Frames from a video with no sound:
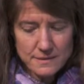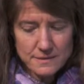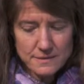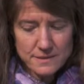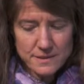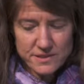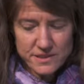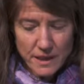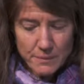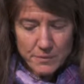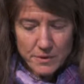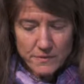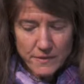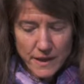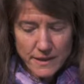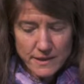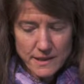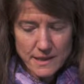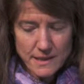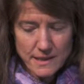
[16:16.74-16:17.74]
December of
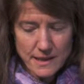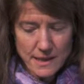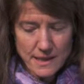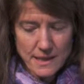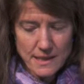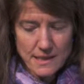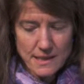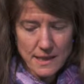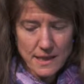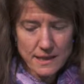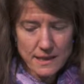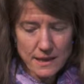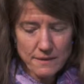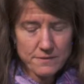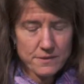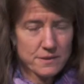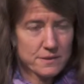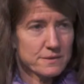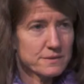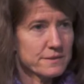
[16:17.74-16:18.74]
1999,
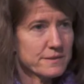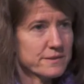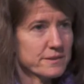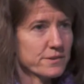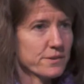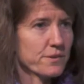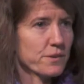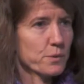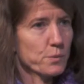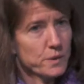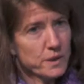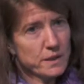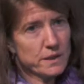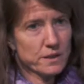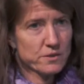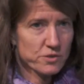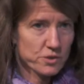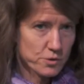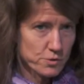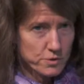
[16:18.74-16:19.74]
after sort of 3
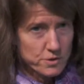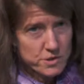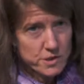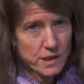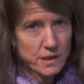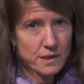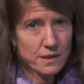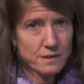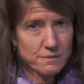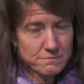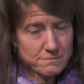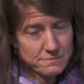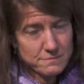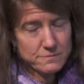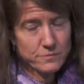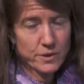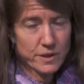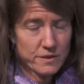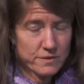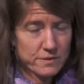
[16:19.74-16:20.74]
excruciating
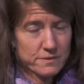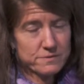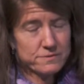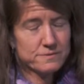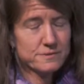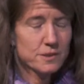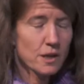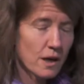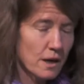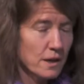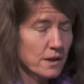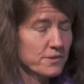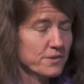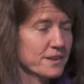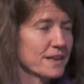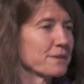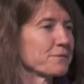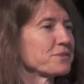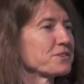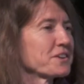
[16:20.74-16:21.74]
weeks of calls
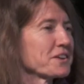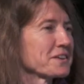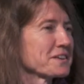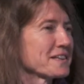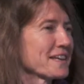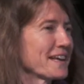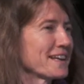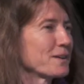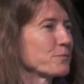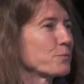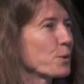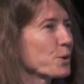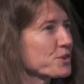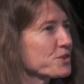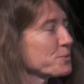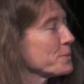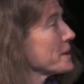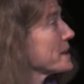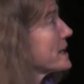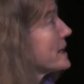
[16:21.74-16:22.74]
that I facilitated
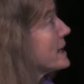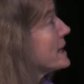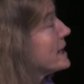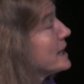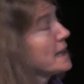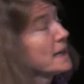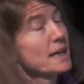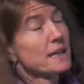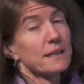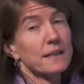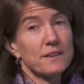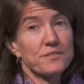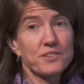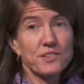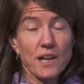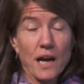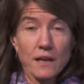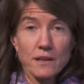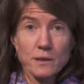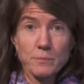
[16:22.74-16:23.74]
wordsmithing this
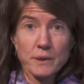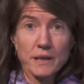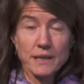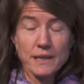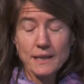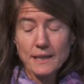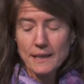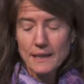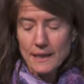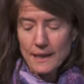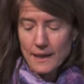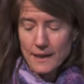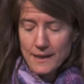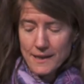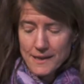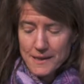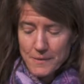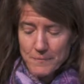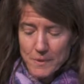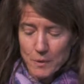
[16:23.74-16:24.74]
document,
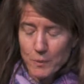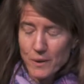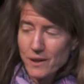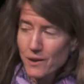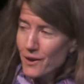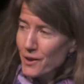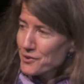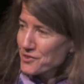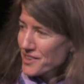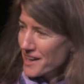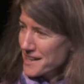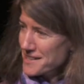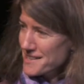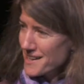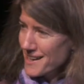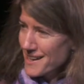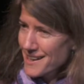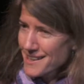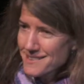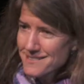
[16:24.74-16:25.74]
we all signed
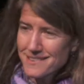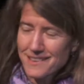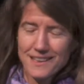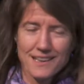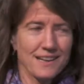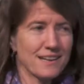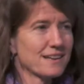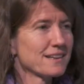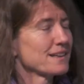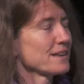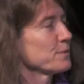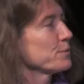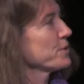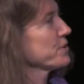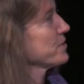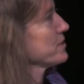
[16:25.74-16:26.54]
on, and it was